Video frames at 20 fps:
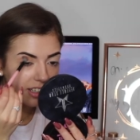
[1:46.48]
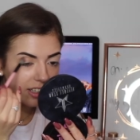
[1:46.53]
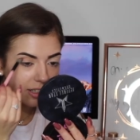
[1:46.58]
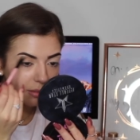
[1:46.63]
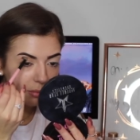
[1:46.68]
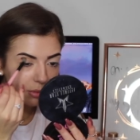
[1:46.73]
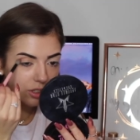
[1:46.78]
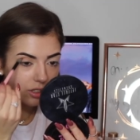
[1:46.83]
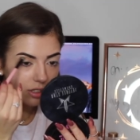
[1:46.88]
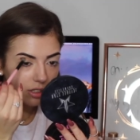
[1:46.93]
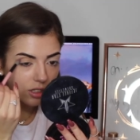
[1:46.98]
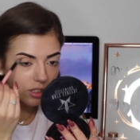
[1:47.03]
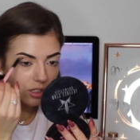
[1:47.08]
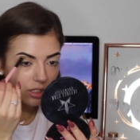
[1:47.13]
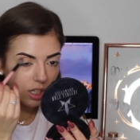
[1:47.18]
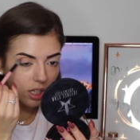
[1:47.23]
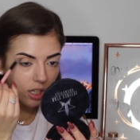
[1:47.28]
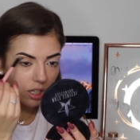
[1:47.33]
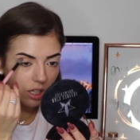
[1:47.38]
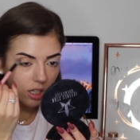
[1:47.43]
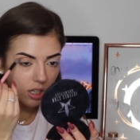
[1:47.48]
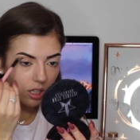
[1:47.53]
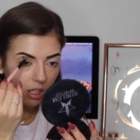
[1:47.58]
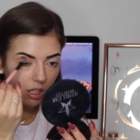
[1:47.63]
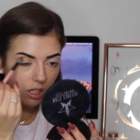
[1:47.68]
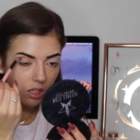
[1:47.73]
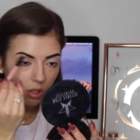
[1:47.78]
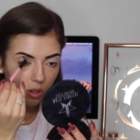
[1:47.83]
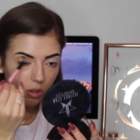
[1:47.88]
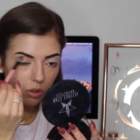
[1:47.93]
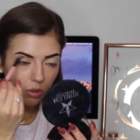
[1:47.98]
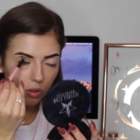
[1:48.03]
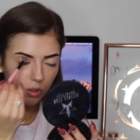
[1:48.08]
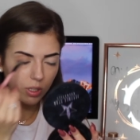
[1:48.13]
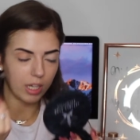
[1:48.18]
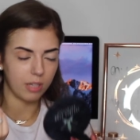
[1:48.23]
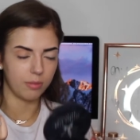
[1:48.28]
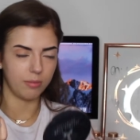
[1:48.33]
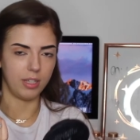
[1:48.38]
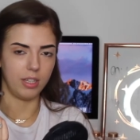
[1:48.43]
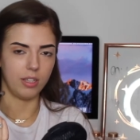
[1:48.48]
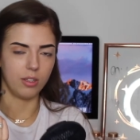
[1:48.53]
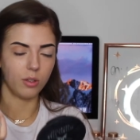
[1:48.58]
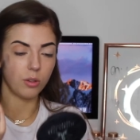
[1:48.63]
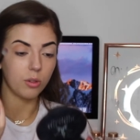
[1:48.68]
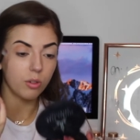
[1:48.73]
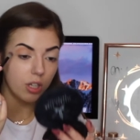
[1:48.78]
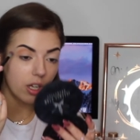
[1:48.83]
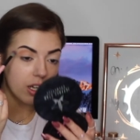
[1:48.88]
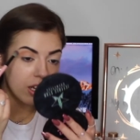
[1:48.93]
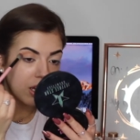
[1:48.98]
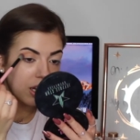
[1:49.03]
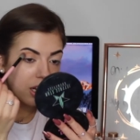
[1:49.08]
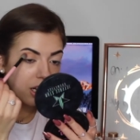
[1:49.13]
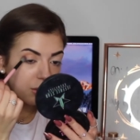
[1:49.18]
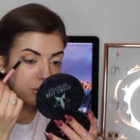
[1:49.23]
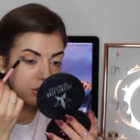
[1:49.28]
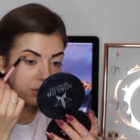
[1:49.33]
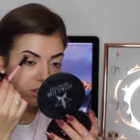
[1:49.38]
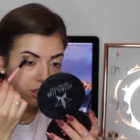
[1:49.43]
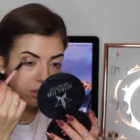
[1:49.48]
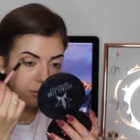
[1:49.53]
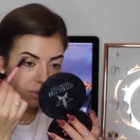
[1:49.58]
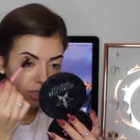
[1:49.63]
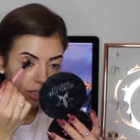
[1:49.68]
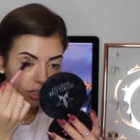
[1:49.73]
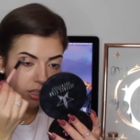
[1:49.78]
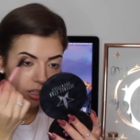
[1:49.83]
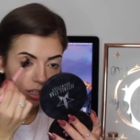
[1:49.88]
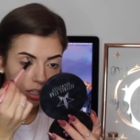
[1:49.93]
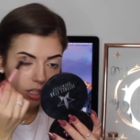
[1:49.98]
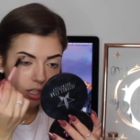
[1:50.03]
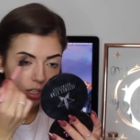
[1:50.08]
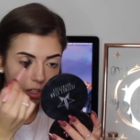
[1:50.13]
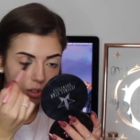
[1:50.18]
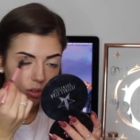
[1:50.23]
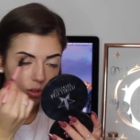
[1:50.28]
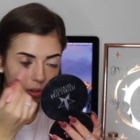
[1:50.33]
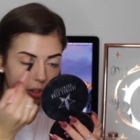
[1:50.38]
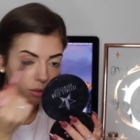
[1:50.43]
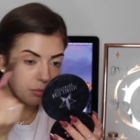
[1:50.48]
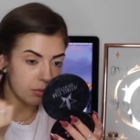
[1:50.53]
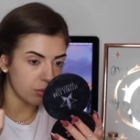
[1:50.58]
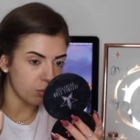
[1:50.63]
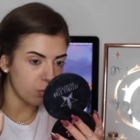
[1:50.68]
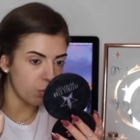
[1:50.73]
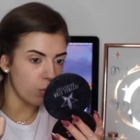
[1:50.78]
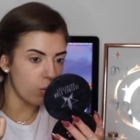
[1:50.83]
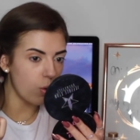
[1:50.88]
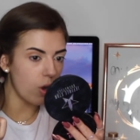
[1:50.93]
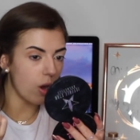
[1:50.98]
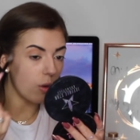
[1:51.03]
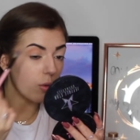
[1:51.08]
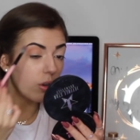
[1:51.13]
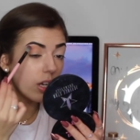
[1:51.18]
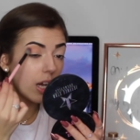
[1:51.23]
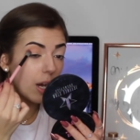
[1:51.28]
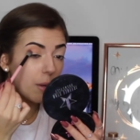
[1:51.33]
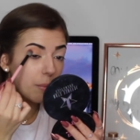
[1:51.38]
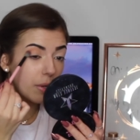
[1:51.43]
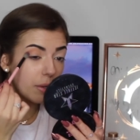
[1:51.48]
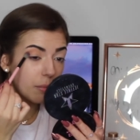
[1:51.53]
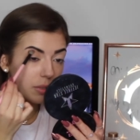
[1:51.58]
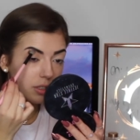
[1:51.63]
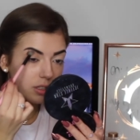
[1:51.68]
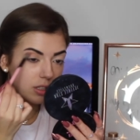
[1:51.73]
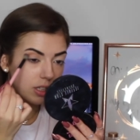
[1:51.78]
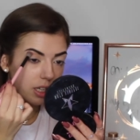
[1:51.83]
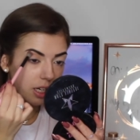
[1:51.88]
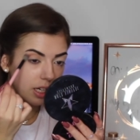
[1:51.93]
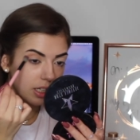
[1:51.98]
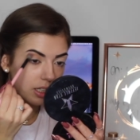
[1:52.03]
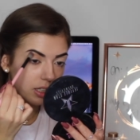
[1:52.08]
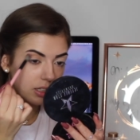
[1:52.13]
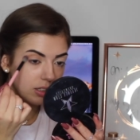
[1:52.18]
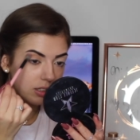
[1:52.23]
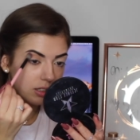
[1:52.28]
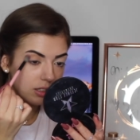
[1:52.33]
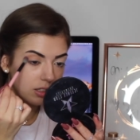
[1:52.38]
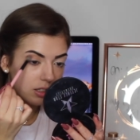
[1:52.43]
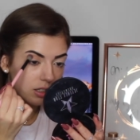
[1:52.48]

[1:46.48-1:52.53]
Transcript: And I'm just going to take it in the inner, cor inner corner, I'm just going to blend it in the inner corner upwards. Whoa, look how pigmented that is.